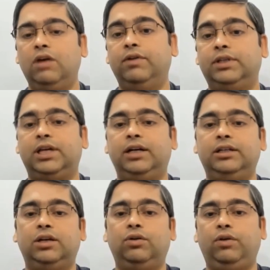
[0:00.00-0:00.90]
which
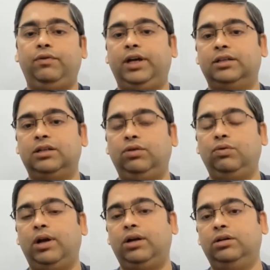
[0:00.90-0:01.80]
sends a notification
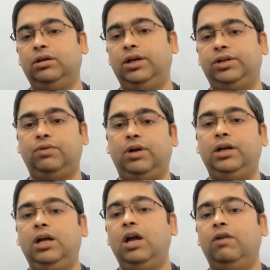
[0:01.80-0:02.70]
to an
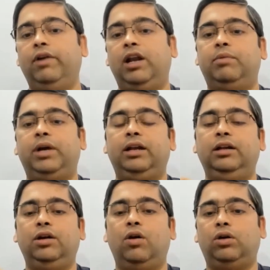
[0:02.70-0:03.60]
restaurant whenever
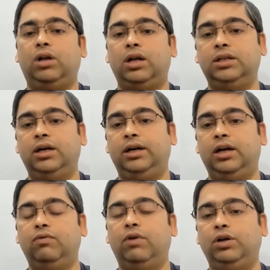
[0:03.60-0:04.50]
any order is
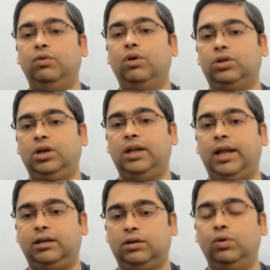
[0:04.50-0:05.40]
rated 1, 2, or 3,
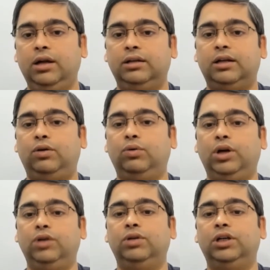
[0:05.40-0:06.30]
like low, that
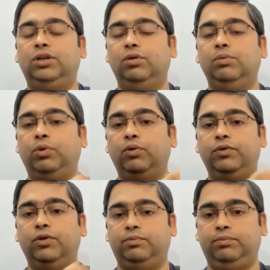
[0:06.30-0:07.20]
okay, you need to improve
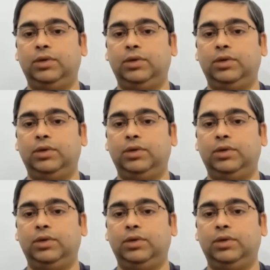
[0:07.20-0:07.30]
your